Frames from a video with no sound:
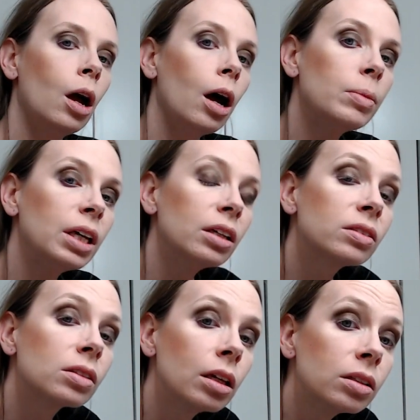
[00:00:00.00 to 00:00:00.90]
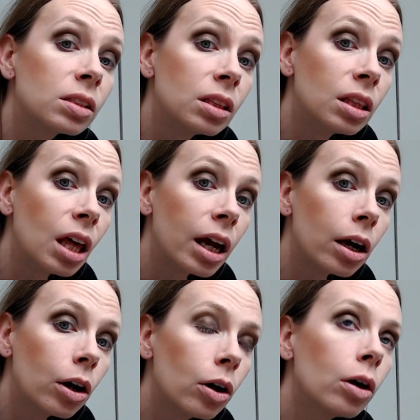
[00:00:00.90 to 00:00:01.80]
I mean, it's
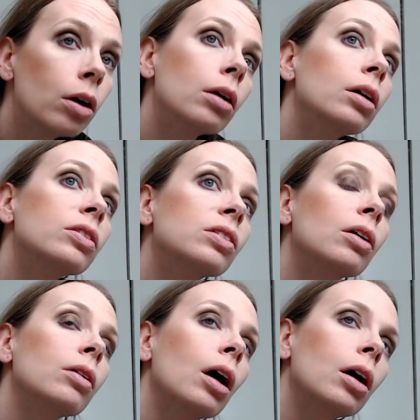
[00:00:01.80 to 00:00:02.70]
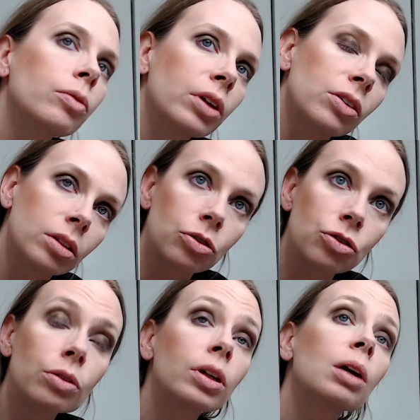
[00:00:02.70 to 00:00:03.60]
there. It's not, I don't think it's going to show the